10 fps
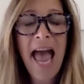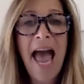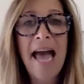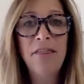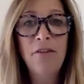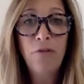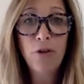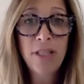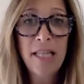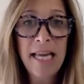And the
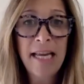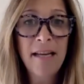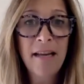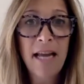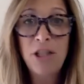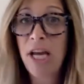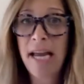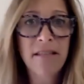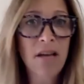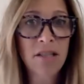first thing, and she
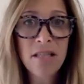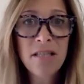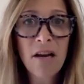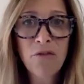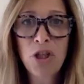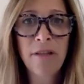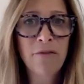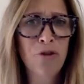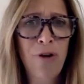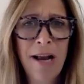had tons of stuff. She
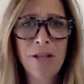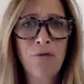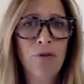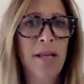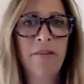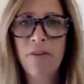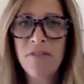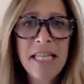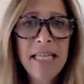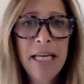lived in her house for like
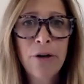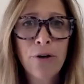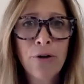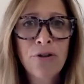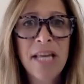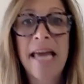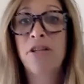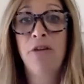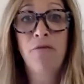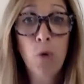15 years,
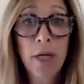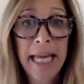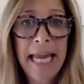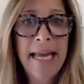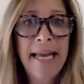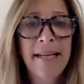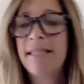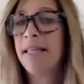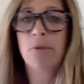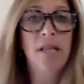and she had 4 kids,
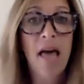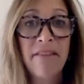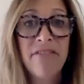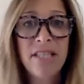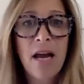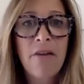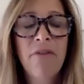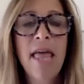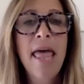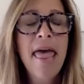and there was a lot of stuff.
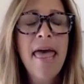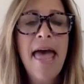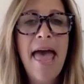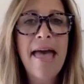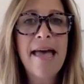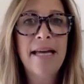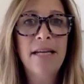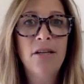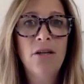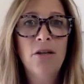
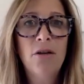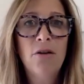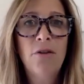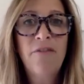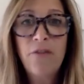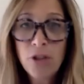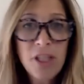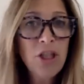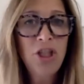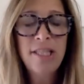And the
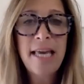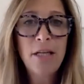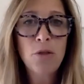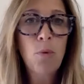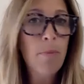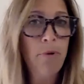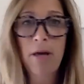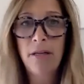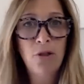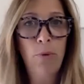first thing she said is, "What
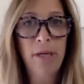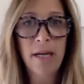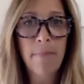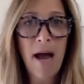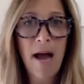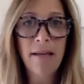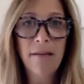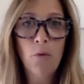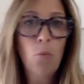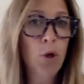products are we going to buy?
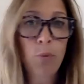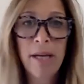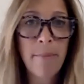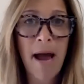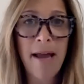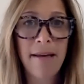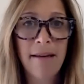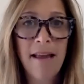What are we going to buy?"